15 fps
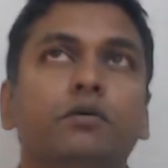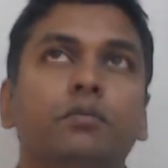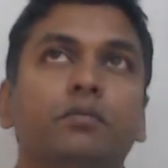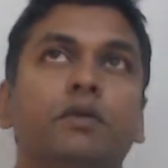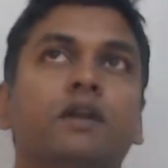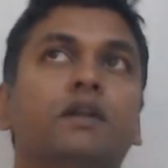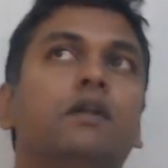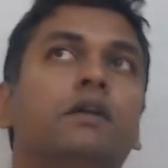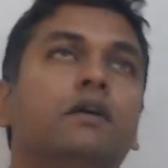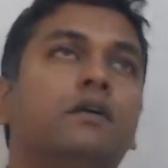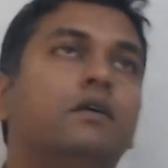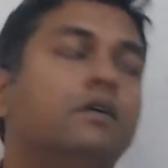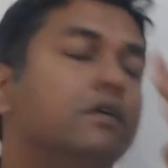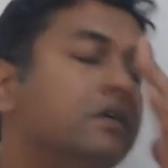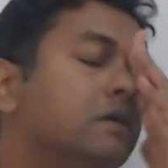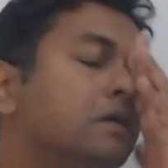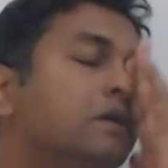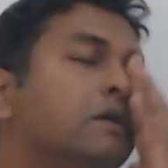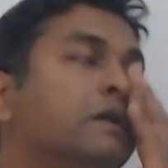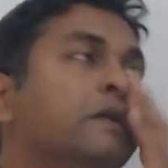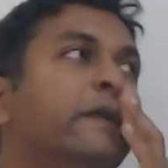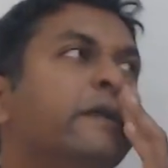But
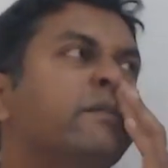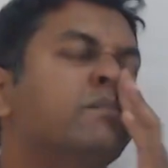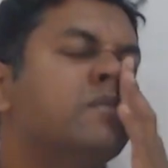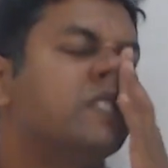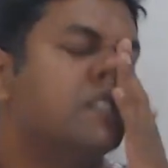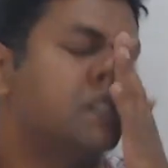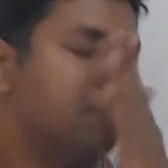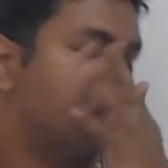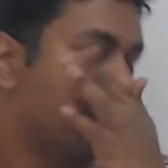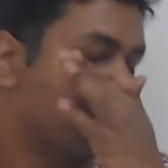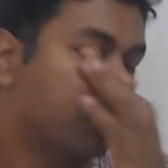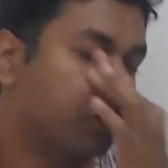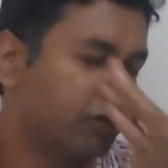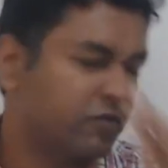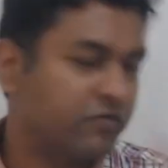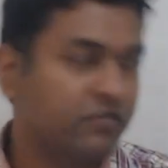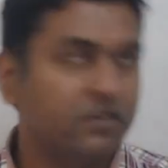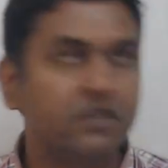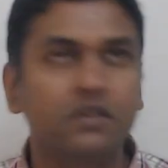let me start off with